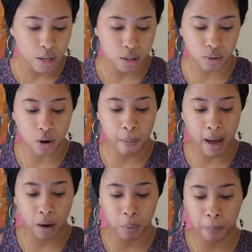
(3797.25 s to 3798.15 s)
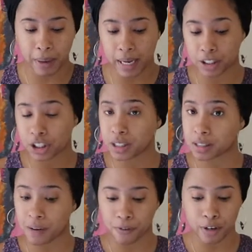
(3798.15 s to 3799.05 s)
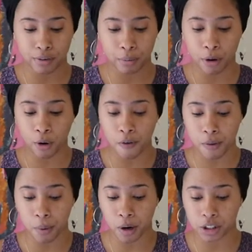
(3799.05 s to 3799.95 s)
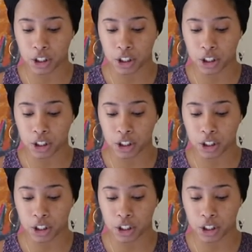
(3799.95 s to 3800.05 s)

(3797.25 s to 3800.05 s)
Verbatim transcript: So no matter what pain she suffers from her overwork,